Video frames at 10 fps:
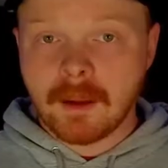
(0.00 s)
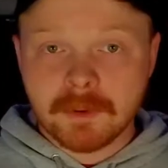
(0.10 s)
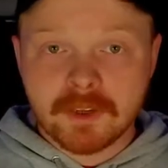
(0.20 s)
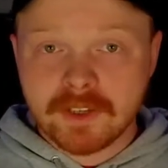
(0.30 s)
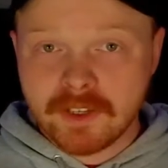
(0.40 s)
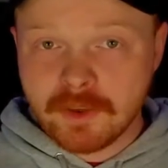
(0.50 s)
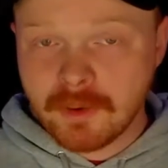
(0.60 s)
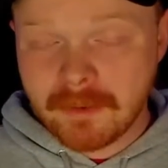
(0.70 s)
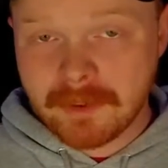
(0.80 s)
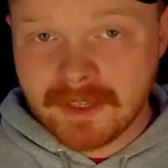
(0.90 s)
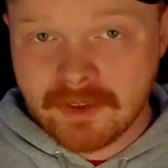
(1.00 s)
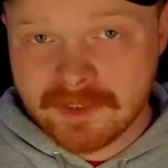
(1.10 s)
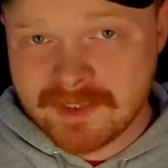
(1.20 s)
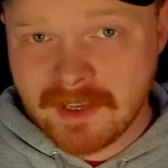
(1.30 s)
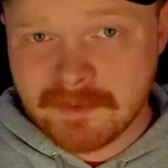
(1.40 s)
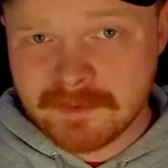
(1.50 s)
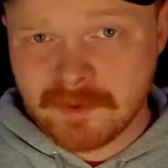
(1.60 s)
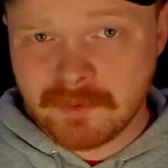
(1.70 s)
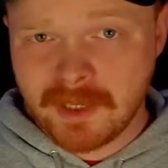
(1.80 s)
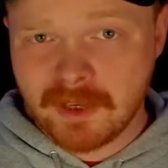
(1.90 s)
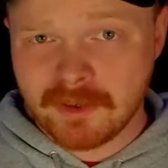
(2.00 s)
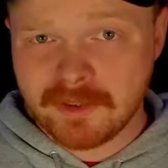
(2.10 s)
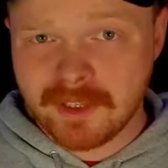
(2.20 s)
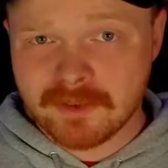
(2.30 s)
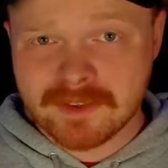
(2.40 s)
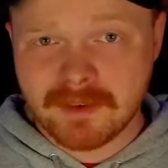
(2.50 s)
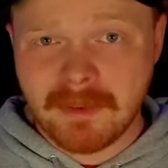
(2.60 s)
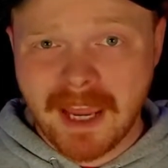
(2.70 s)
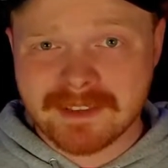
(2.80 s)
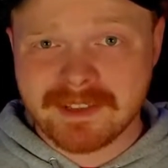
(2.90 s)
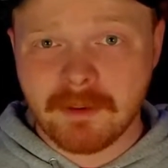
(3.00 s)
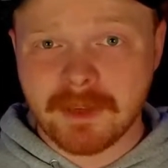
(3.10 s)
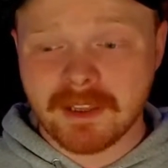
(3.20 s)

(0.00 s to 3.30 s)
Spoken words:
I'm looking at you. I've been killing slimes for 300 years and maxed out my